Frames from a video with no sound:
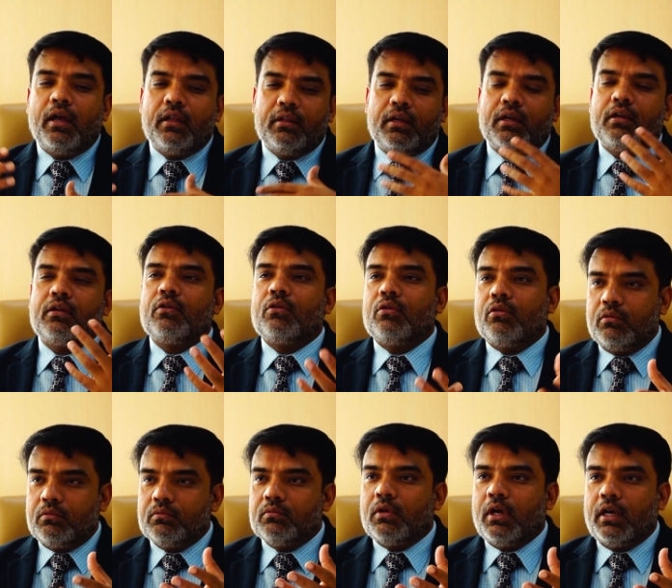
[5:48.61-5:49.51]
and then you
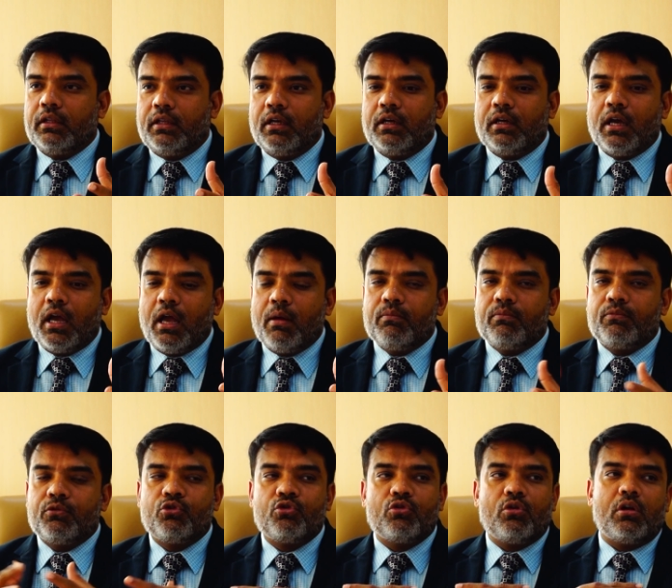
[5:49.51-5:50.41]
know, i think
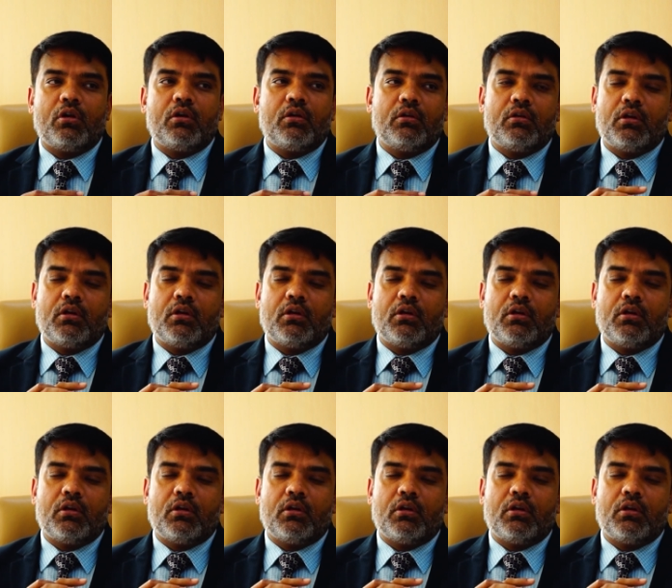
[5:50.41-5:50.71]
i'm sure